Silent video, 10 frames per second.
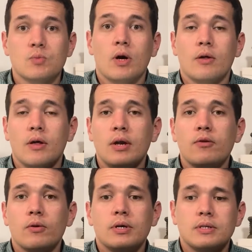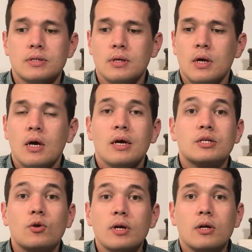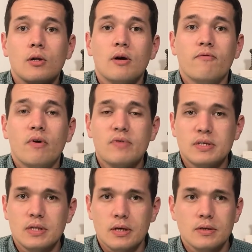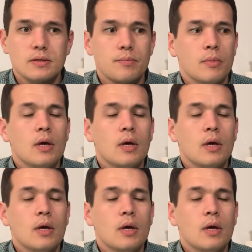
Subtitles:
while another is critical of these things,